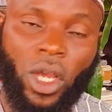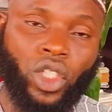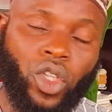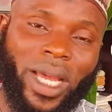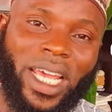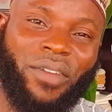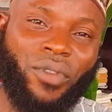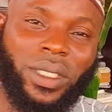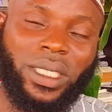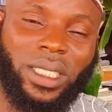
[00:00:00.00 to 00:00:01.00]
So you can
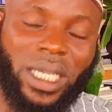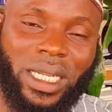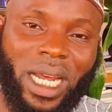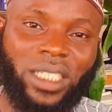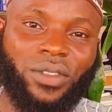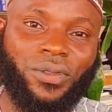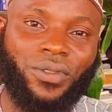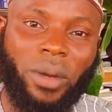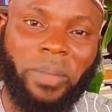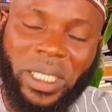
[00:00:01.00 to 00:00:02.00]
even see that
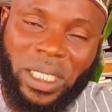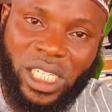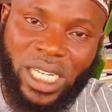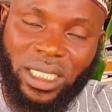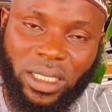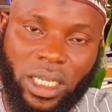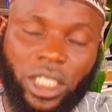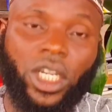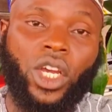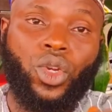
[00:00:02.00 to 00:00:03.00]
from the initial
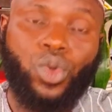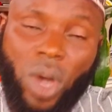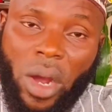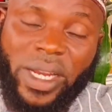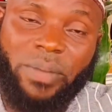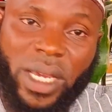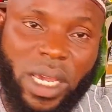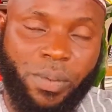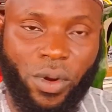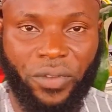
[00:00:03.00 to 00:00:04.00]
stage, you are already
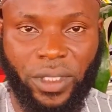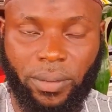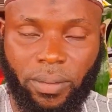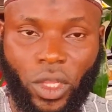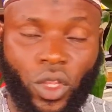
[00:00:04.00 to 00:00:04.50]
making profits.